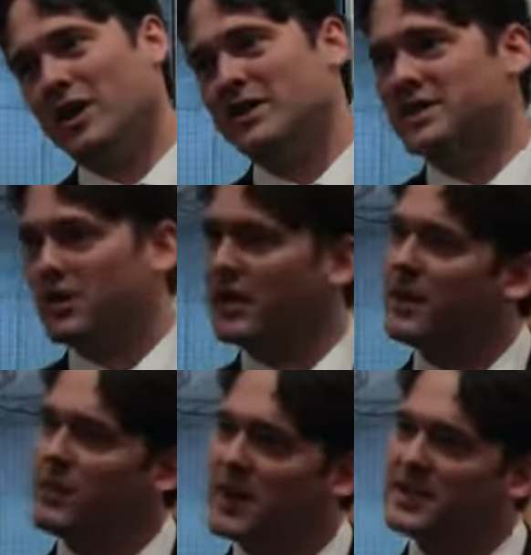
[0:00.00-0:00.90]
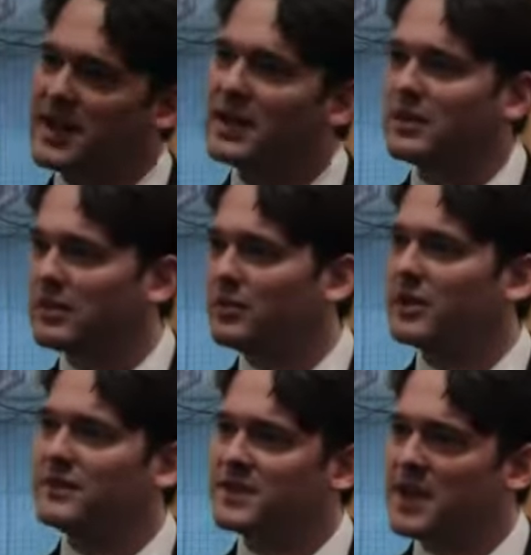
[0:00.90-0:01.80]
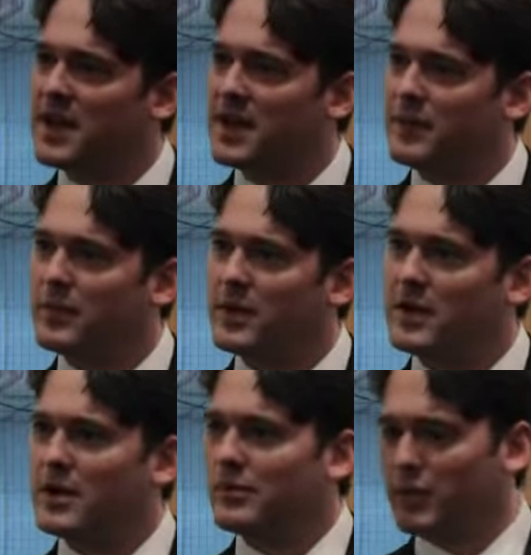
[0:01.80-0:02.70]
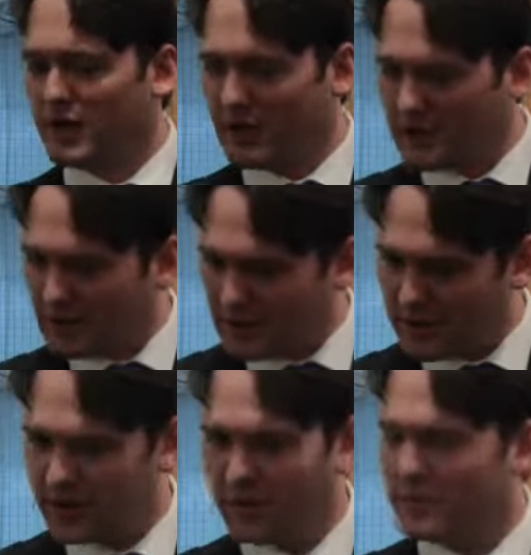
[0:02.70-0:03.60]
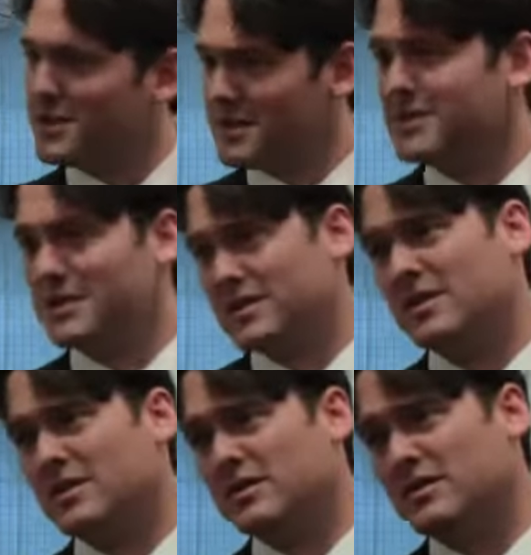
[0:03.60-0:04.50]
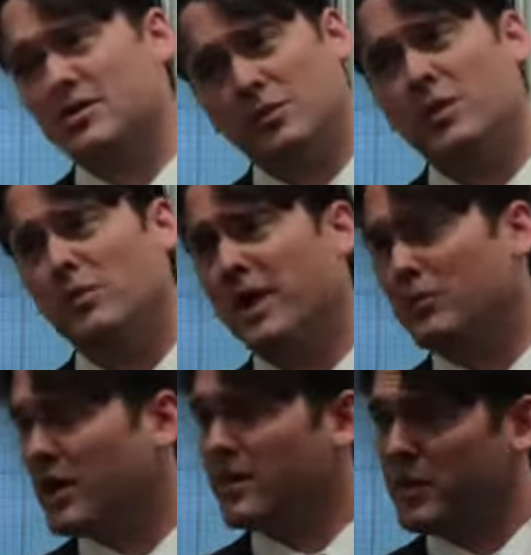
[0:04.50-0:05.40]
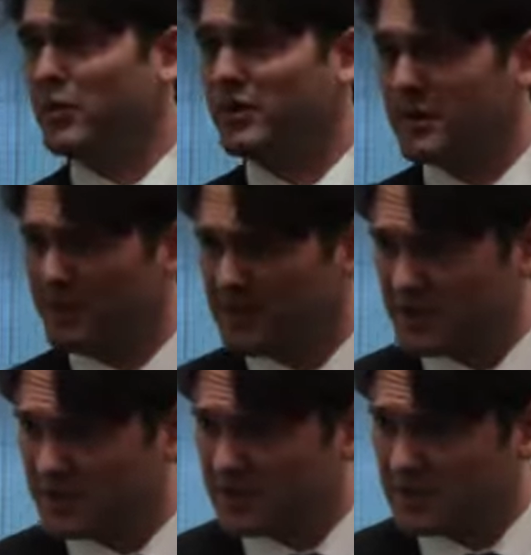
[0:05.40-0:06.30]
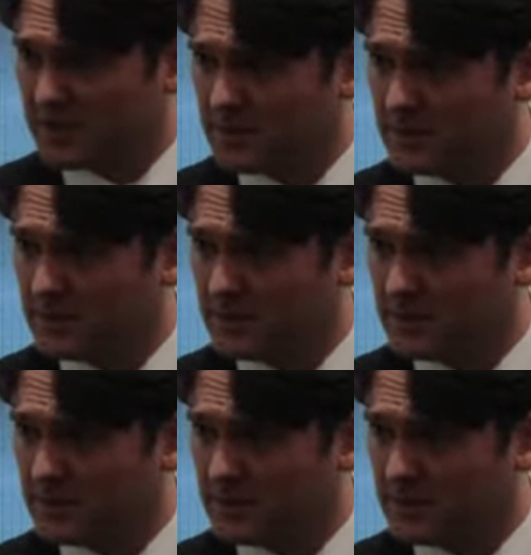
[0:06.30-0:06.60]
Right? So that may take a little bit of time, but business decisions should be made by a member of the business.